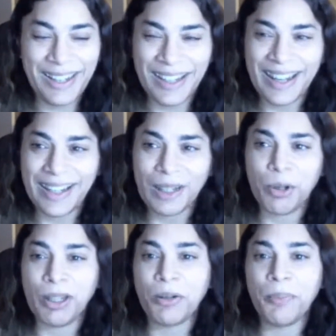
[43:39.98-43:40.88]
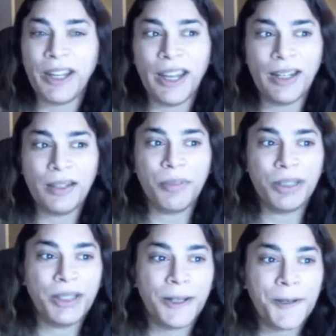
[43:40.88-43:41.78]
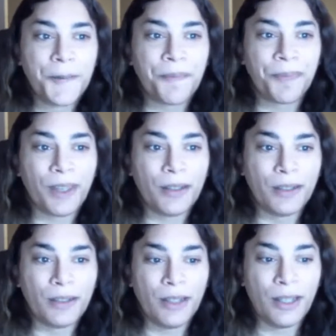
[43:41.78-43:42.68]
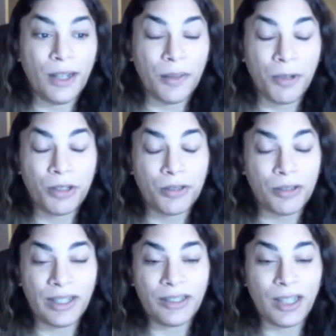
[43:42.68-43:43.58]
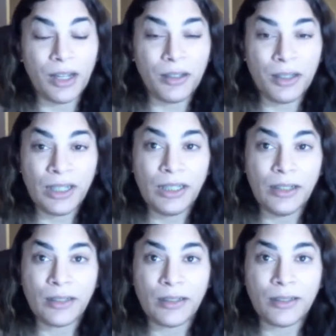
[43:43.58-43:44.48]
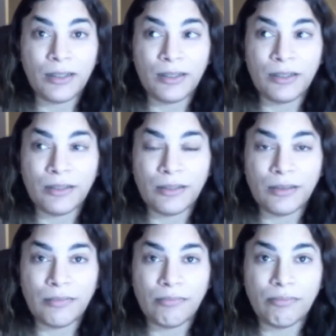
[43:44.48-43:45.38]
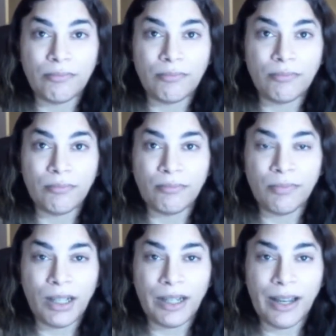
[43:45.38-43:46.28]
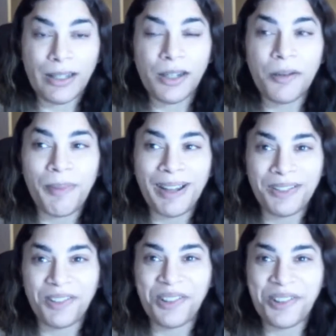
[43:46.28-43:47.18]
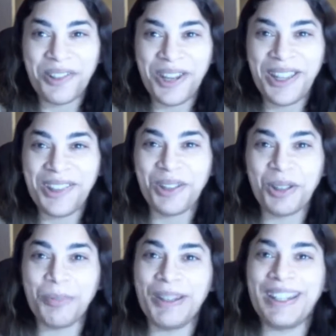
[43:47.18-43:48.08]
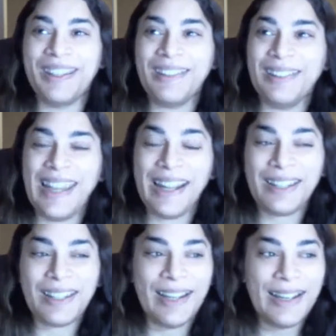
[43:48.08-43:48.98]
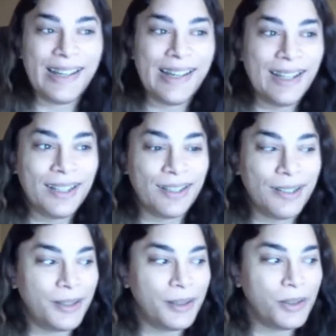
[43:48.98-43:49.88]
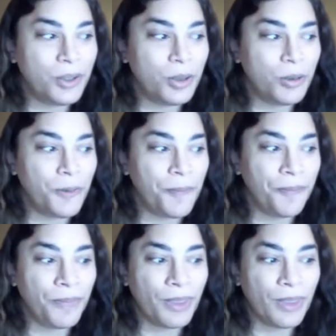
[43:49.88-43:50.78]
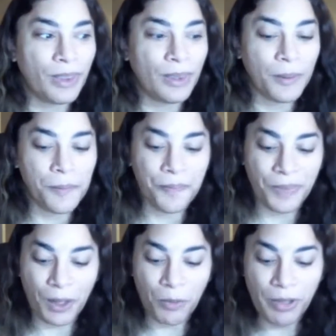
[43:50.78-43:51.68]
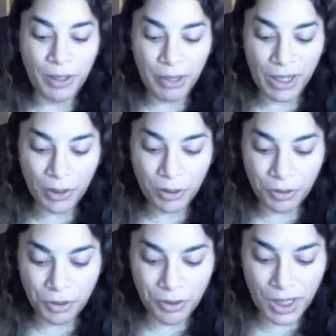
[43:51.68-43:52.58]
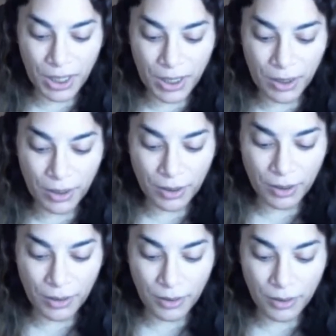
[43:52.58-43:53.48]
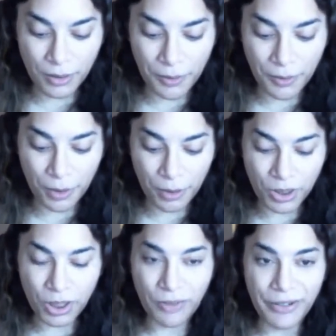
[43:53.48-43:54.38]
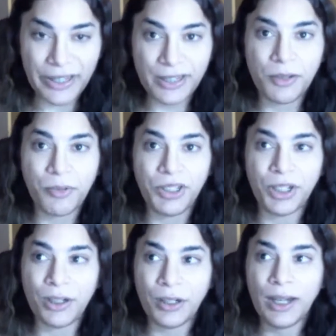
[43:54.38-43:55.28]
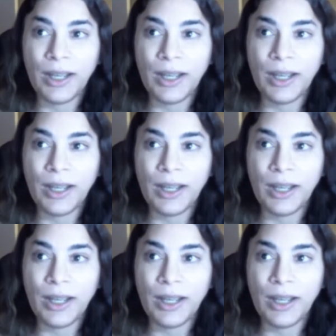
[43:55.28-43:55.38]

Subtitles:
can get quite complicated. But and I'm not entirely I didn't master the topic yet. So we can go to the logical fallacies, which are